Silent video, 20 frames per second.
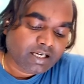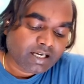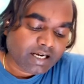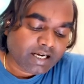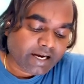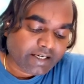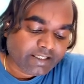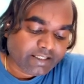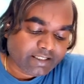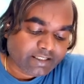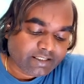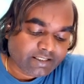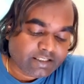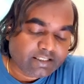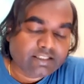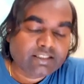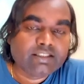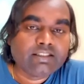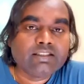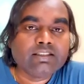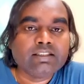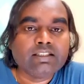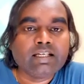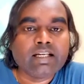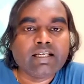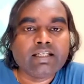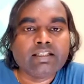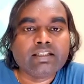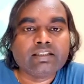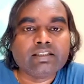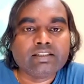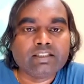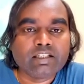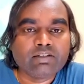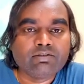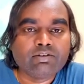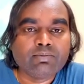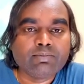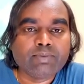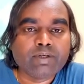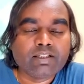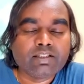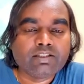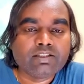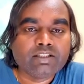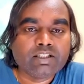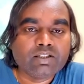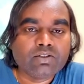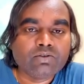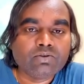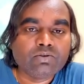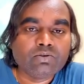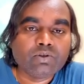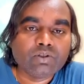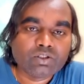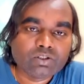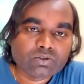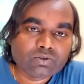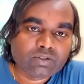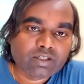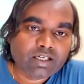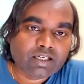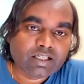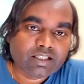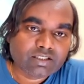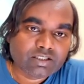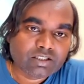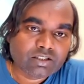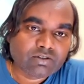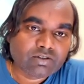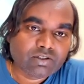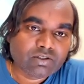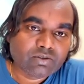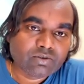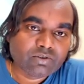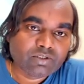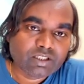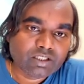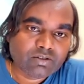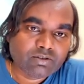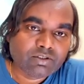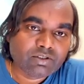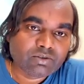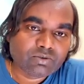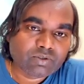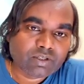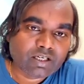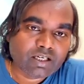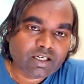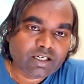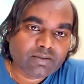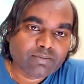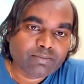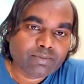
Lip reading: identity like z1 minus z2 whole square is equal to z1 square